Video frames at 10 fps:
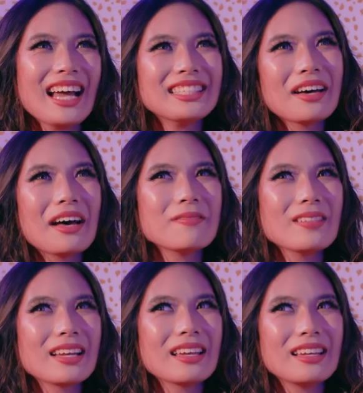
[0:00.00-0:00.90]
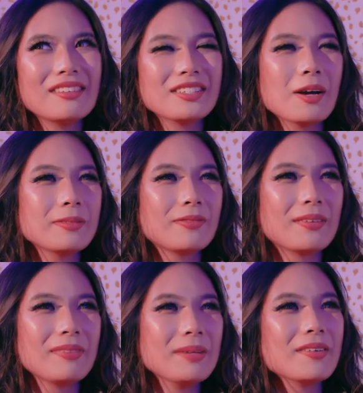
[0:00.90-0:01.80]
still have like huge hopes for
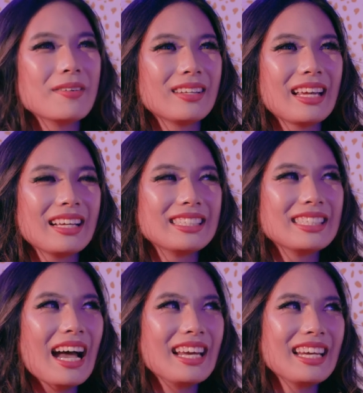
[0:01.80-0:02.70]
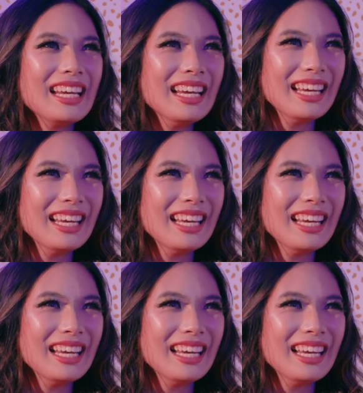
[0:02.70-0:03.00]
people and like society.